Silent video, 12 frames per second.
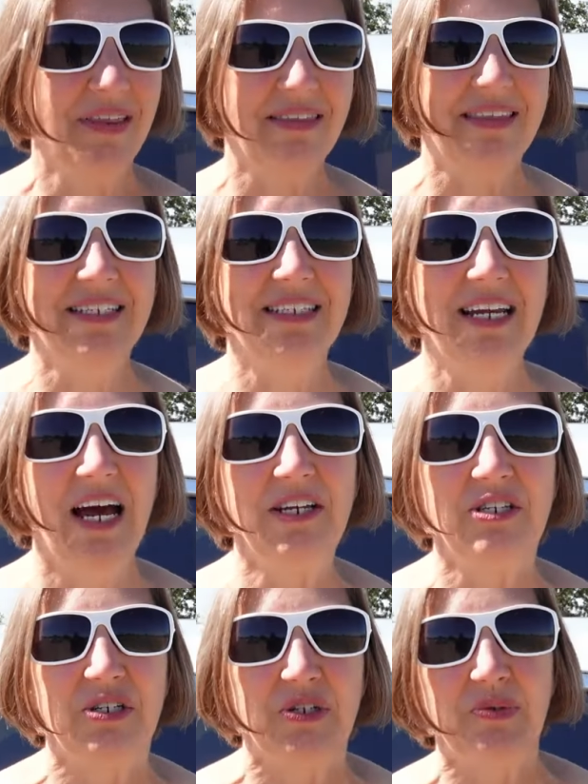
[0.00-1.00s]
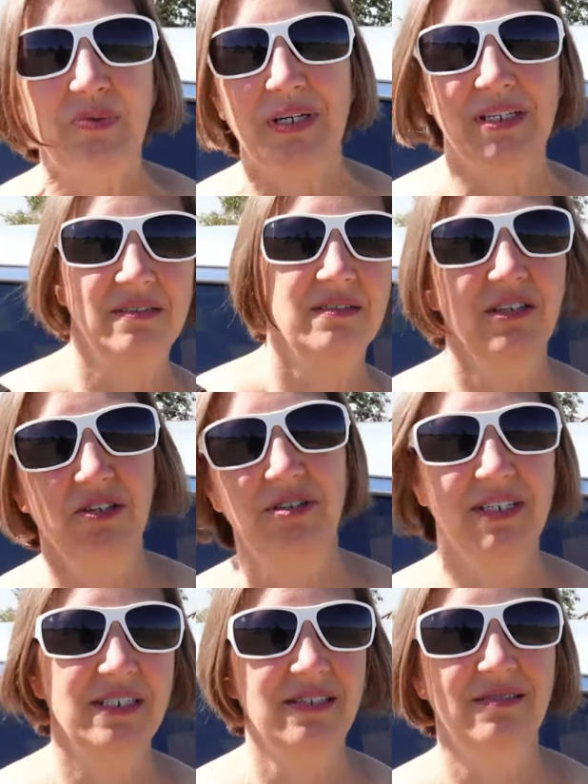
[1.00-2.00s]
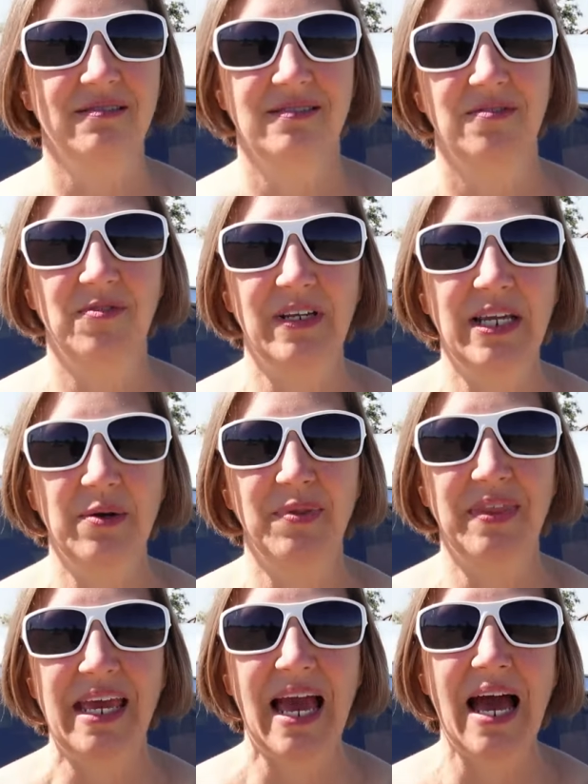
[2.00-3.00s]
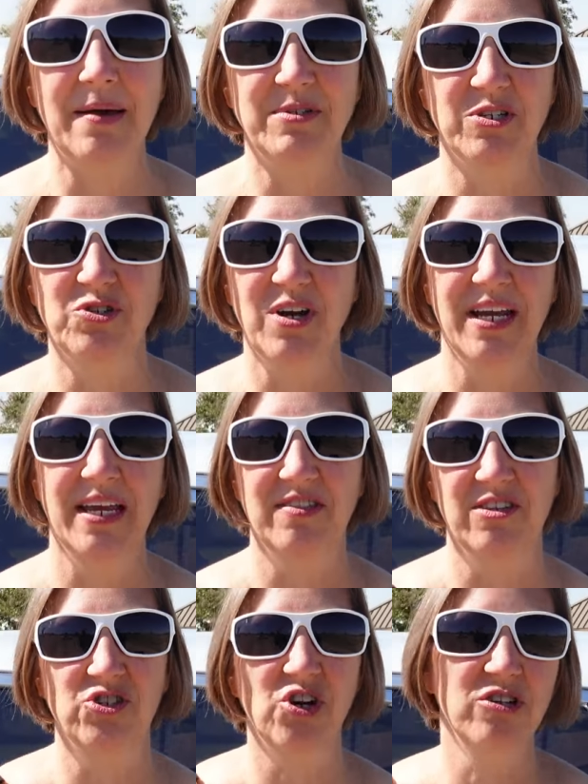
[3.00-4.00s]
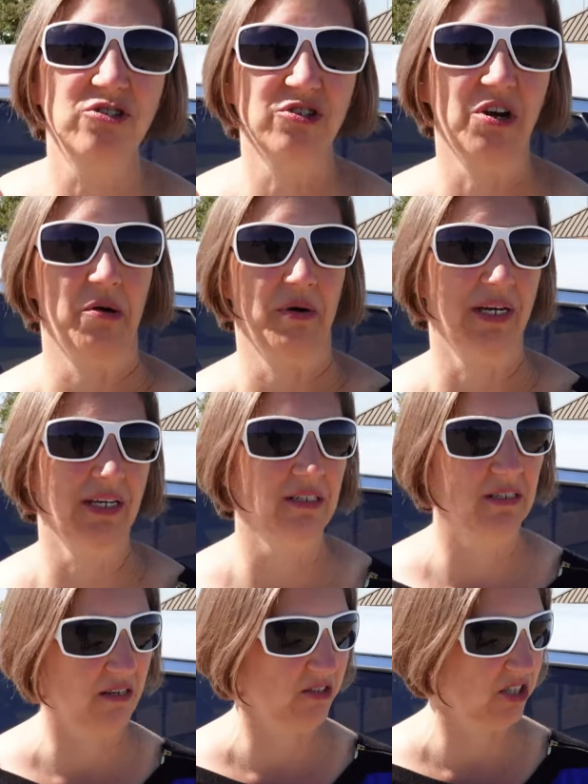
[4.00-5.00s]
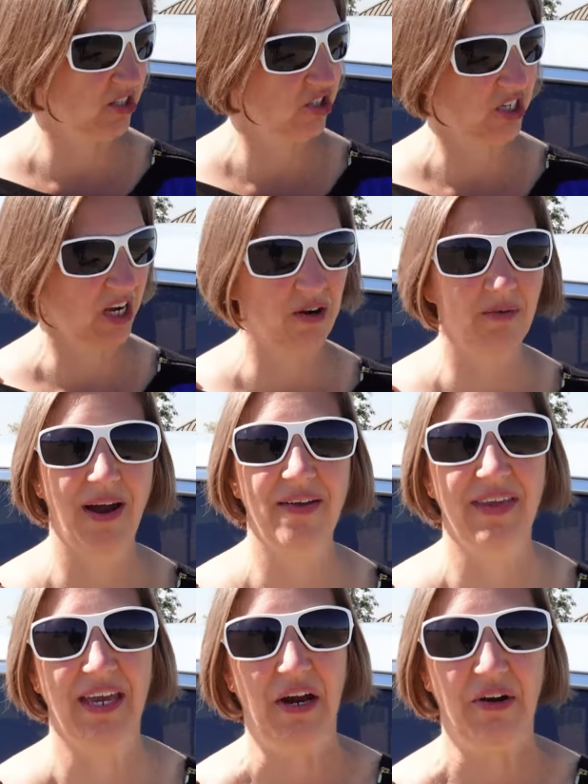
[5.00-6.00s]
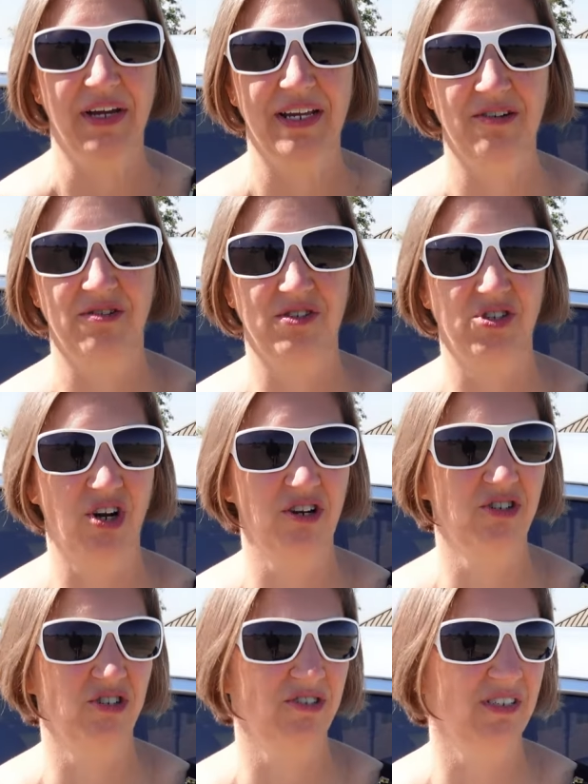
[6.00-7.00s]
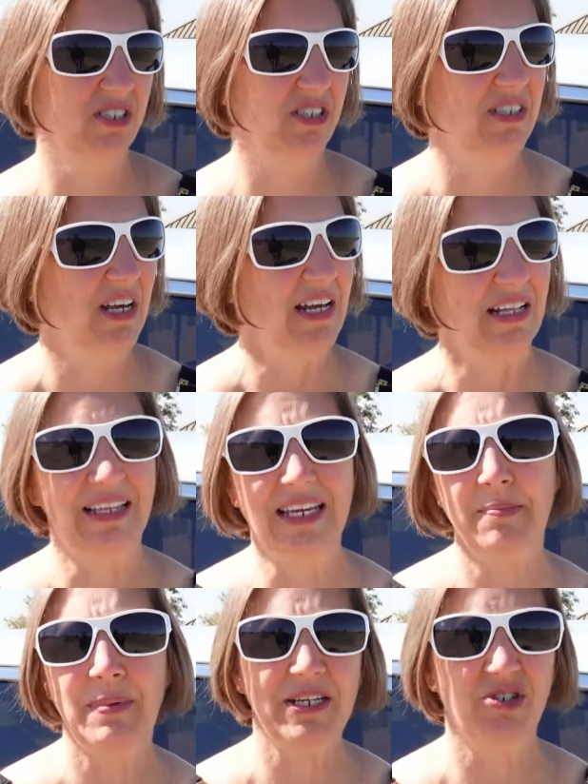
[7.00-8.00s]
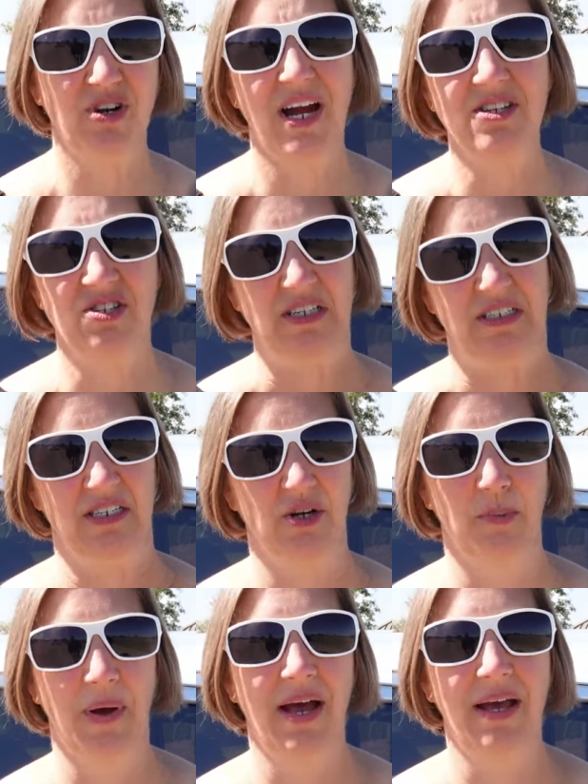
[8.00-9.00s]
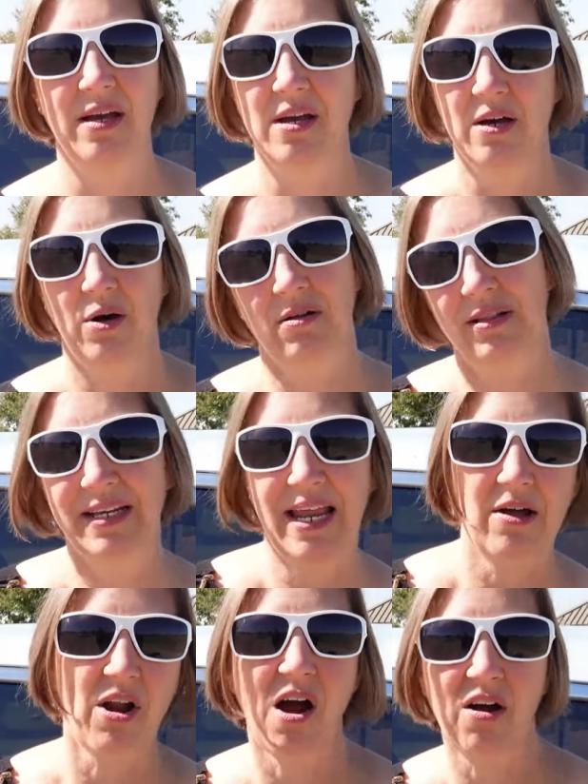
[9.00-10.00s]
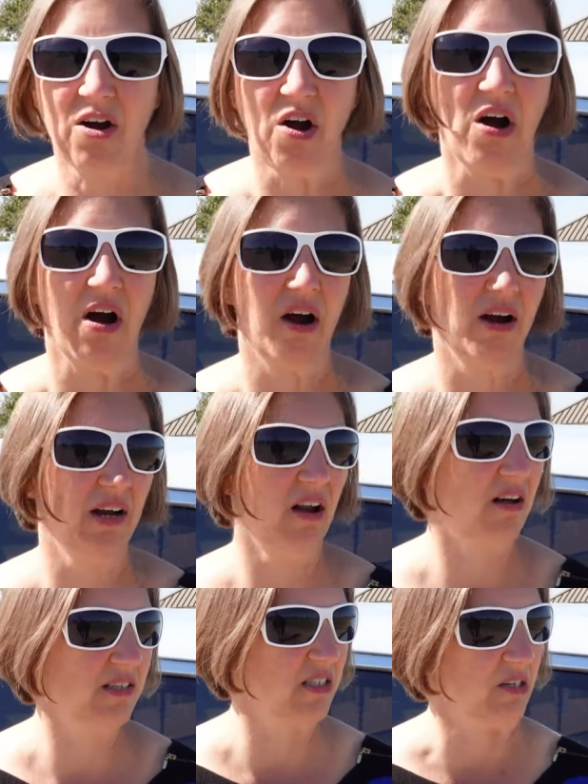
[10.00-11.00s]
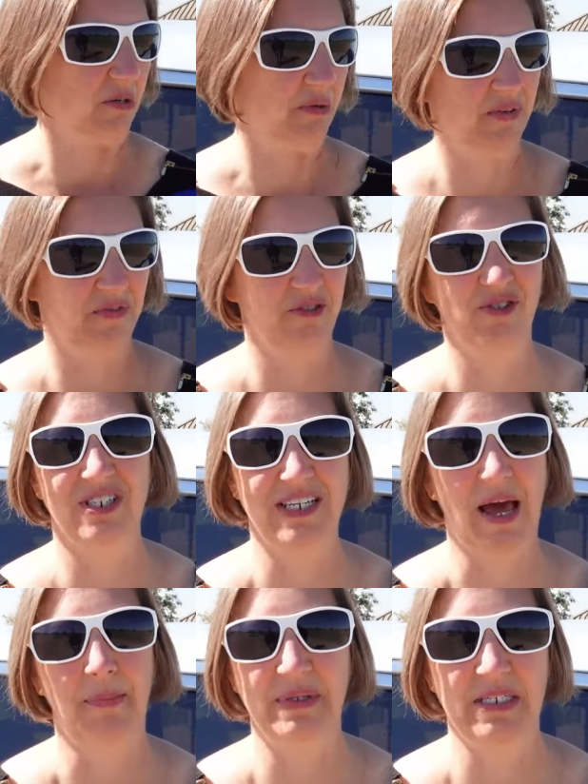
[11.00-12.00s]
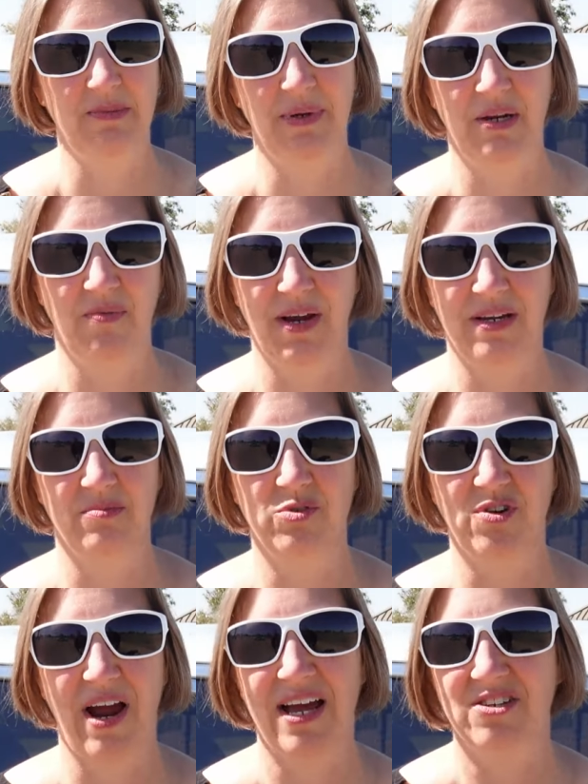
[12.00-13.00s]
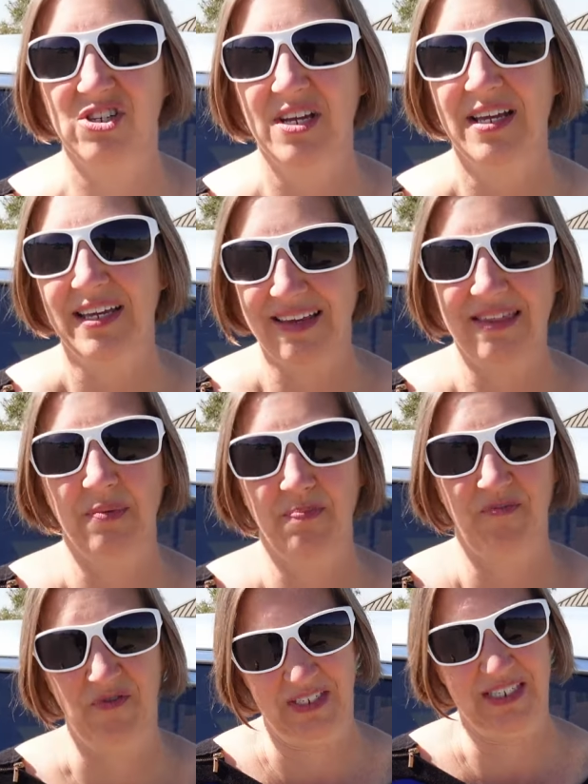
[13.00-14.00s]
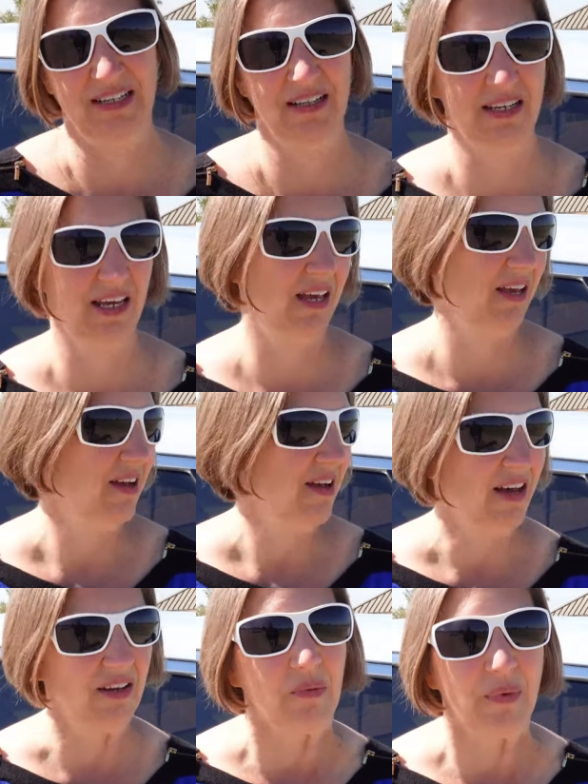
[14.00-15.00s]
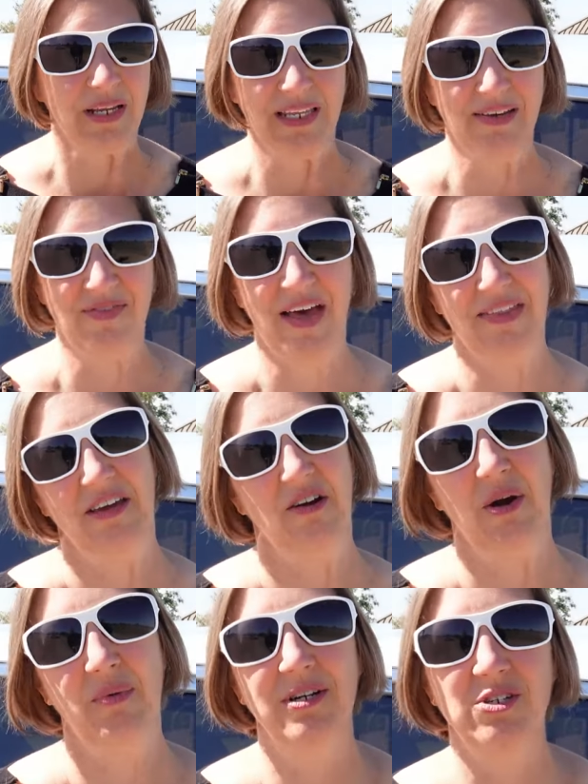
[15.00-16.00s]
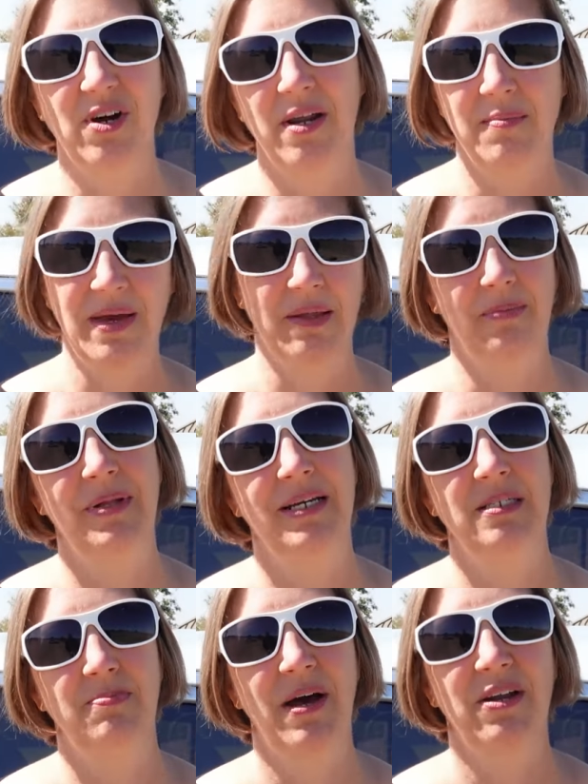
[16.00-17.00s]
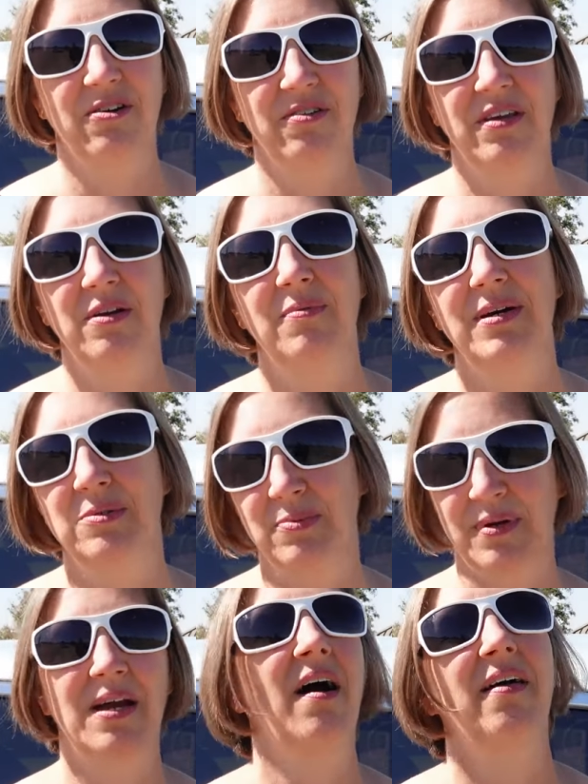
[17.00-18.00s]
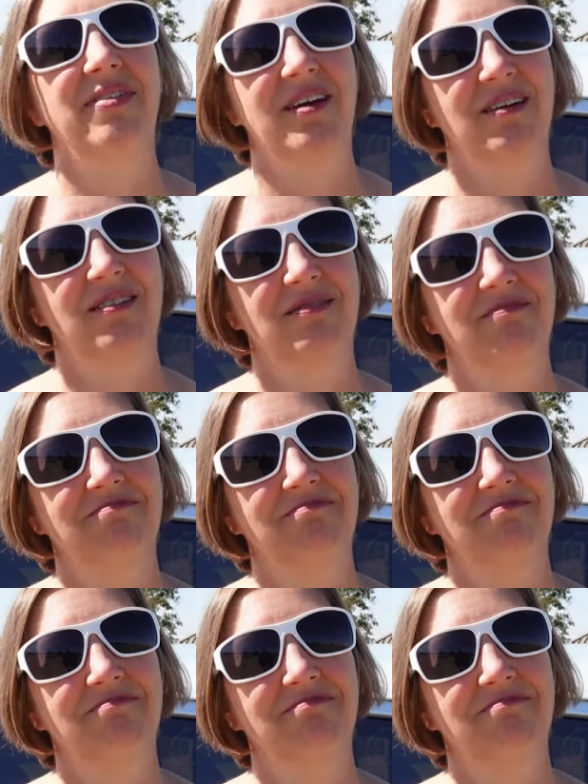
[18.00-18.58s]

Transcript: of the things that I do when Luke is fiddling with the apps and trying to get the charger going is I'll just check around the area near the charger and just clean up any trash that's nearby. I'll clean out our car, and also if there just happens to be any random trash in the facility, I don't want to leave that there. I want to try to make a place better than it was when I got there.